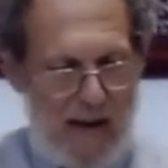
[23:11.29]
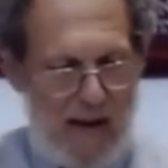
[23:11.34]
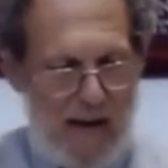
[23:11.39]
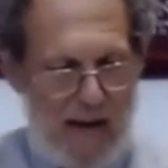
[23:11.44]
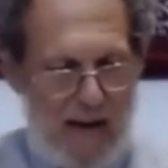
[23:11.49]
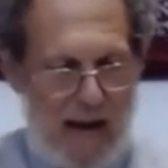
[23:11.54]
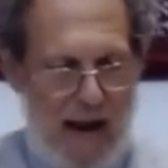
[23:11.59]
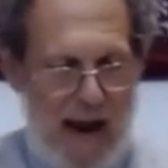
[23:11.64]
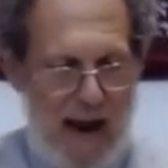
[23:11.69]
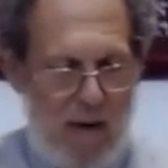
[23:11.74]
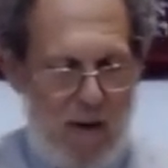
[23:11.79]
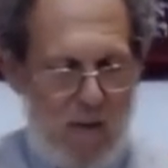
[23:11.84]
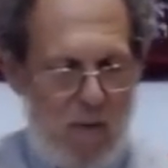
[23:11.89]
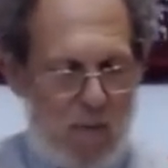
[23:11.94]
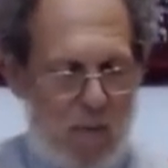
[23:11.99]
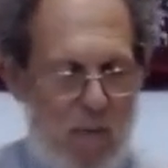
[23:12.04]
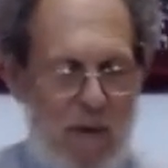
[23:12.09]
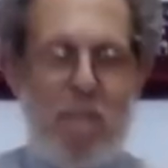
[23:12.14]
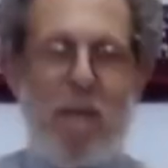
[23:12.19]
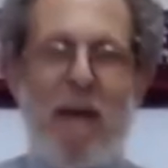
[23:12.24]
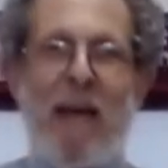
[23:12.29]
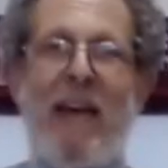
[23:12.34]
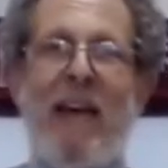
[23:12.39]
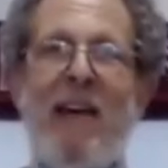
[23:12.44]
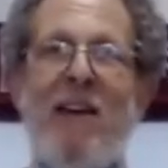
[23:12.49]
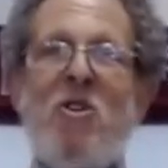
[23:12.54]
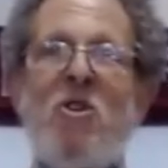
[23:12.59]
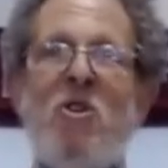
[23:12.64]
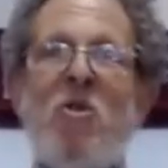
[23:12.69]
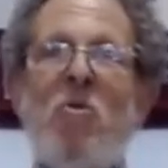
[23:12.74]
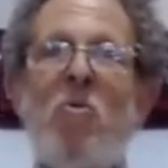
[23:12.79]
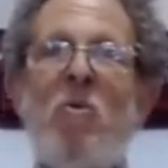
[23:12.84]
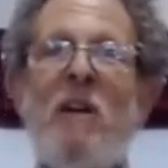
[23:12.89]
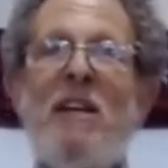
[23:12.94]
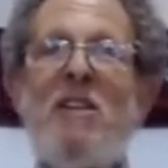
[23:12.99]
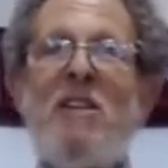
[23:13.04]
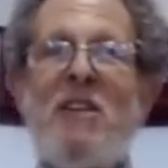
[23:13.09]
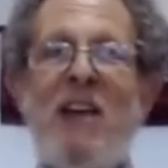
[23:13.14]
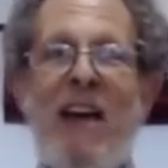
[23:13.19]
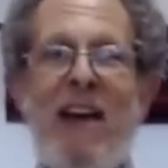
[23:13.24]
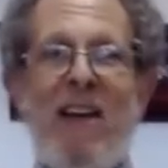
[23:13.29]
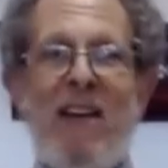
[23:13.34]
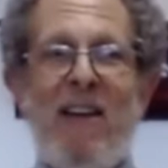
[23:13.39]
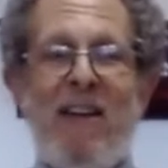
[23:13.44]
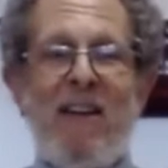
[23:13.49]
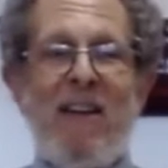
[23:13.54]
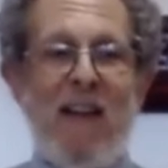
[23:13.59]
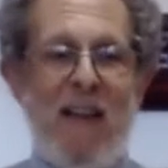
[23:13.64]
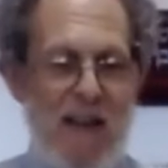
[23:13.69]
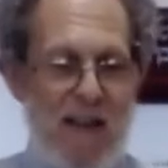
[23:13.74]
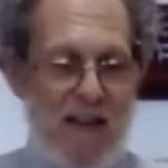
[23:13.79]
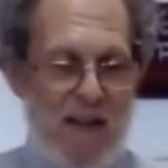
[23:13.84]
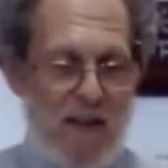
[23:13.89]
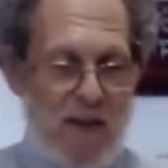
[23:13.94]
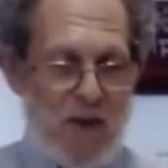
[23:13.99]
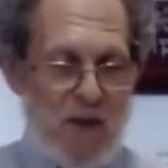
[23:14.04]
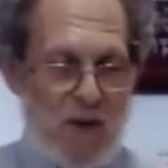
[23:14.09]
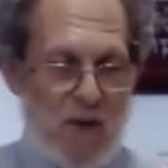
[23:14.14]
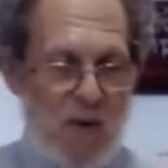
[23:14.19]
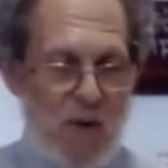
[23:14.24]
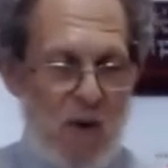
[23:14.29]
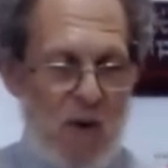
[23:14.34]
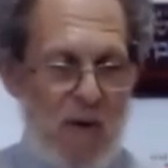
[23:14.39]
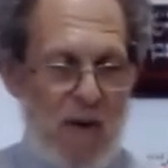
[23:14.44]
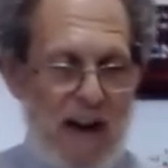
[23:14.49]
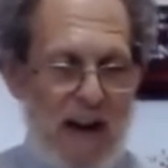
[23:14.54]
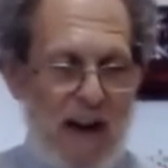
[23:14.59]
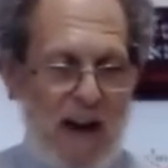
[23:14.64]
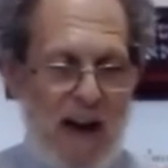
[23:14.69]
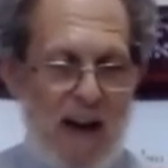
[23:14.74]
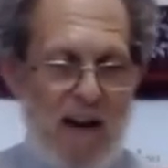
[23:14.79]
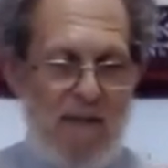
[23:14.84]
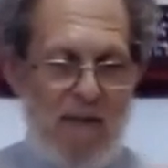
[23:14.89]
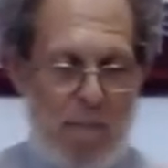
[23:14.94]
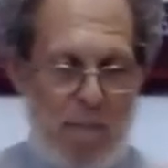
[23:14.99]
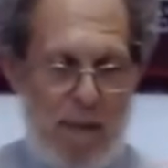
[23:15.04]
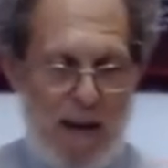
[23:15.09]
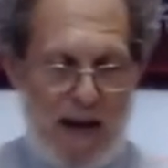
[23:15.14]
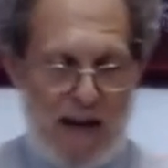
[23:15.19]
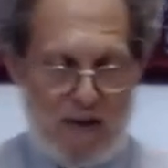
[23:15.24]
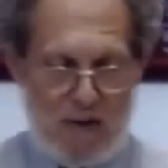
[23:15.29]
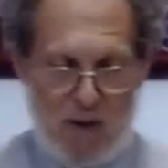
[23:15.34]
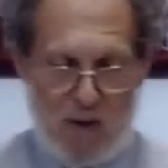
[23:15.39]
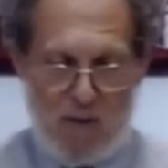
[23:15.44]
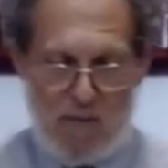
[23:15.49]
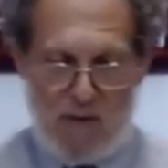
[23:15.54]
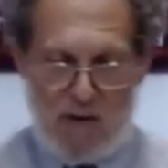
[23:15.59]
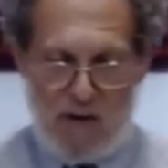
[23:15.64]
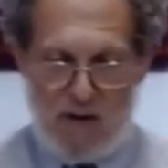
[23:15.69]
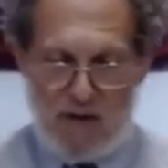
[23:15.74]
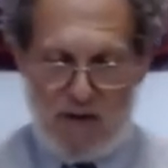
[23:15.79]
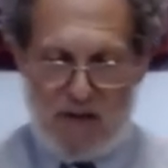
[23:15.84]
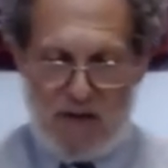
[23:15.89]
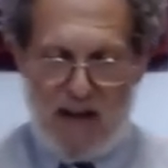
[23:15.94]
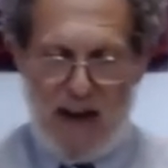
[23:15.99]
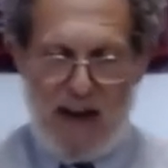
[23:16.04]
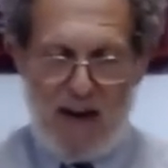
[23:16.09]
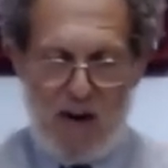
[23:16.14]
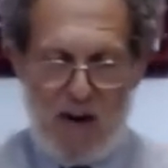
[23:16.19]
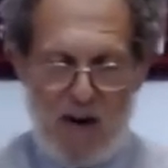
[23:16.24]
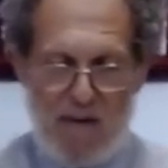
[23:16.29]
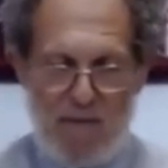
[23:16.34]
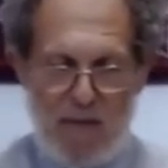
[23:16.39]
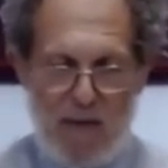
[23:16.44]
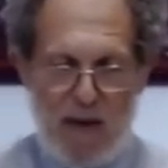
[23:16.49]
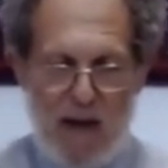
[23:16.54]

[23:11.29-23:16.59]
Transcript: Now we begin to retell the story of the Passover Seder.